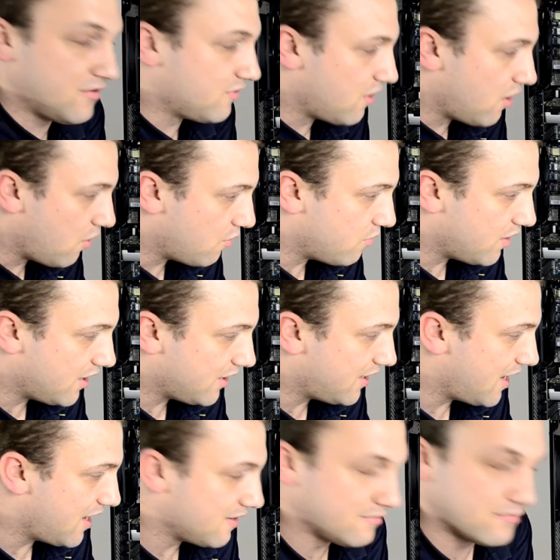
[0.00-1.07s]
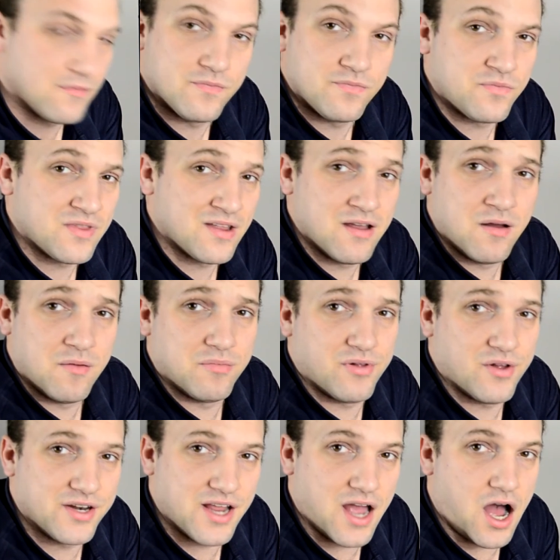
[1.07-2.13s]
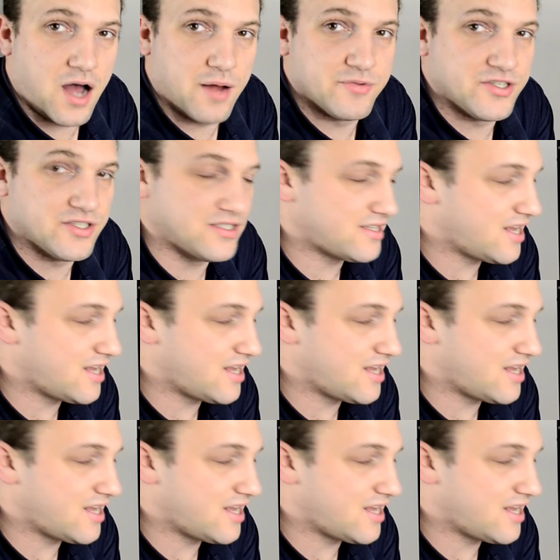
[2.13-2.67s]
So again, plenty of options.